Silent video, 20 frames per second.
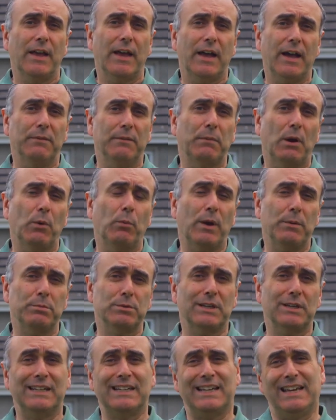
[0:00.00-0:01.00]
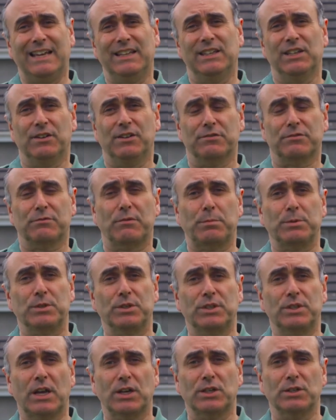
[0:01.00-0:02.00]
and my website in the description
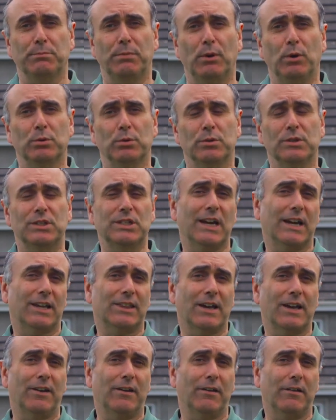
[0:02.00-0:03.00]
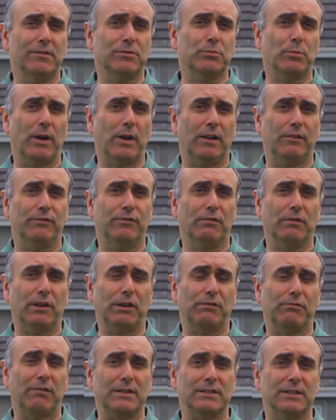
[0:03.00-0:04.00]
section below, so check that out as well if you're
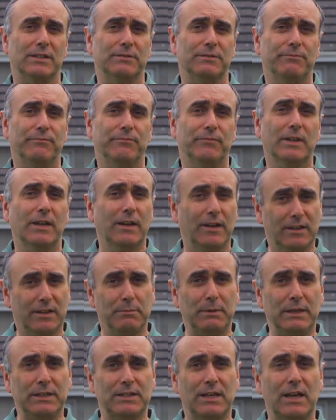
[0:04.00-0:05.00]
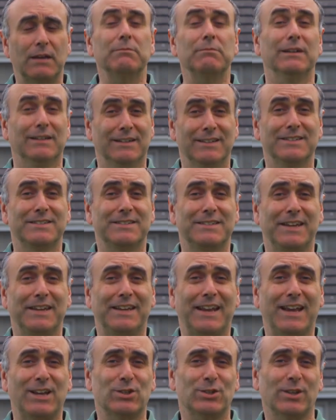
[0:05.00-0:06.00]
interested. In the meantime, see you
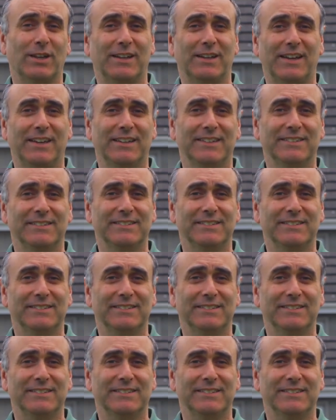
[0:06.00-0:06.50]
next Sunday.